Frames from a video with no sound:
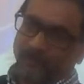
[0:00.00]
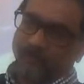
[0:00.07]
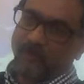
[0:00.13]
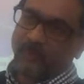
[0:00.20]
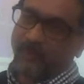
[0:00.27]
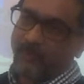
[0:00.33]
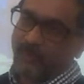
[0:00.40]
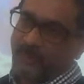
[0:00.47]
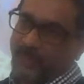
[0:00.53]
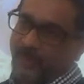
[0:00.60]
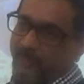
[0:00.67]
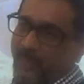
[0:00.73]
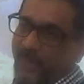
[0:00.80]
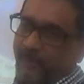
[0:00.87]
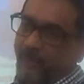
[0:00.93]
So
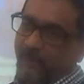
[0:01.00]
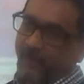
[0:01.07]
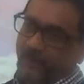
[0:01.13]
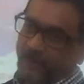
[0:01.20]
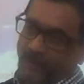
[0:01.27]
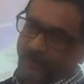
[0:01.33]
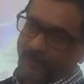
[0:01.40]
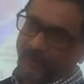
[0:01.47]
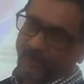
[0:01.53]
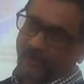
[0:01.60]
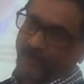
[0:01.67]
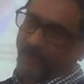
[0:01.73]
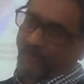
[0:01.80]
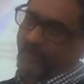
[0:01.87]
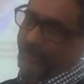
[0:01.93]
some microorganisms
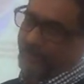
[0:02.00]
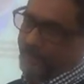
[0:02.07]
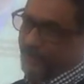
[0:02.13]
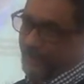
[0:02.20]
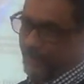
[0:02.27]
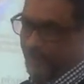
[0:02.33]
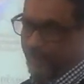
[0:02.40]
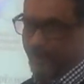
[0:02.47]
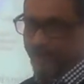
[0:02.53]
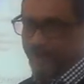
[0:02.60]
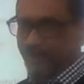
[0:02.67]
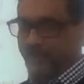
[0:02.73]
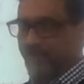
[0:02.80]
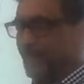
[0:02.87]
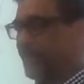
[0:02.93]
or bacteria are
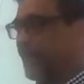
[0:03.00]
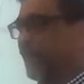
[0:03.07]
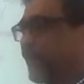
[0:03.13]
good, some are